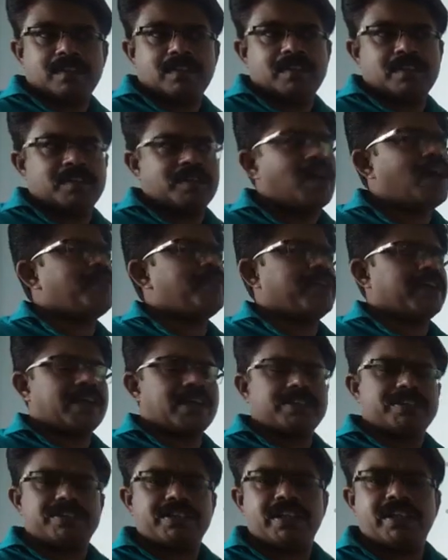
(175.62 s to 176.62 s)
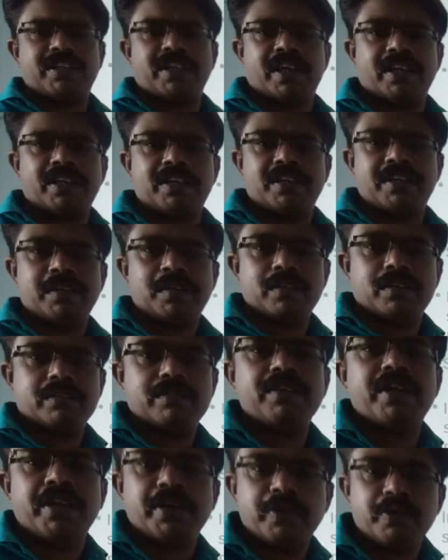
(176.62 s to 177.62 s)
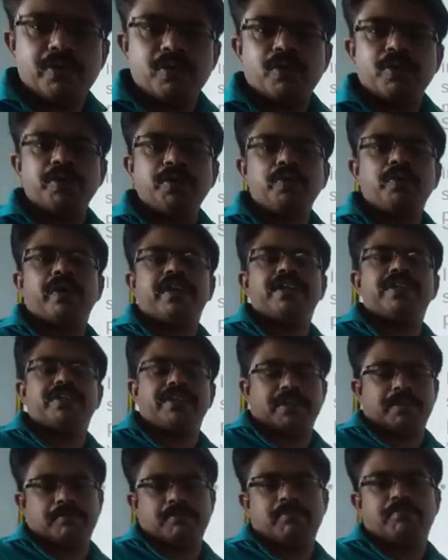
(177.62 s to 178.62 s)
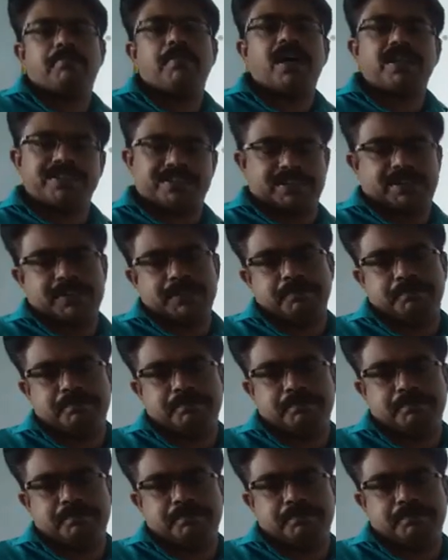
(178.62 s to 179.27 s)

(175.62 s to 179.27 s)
yeah, we can say that they do not do anything. Passive.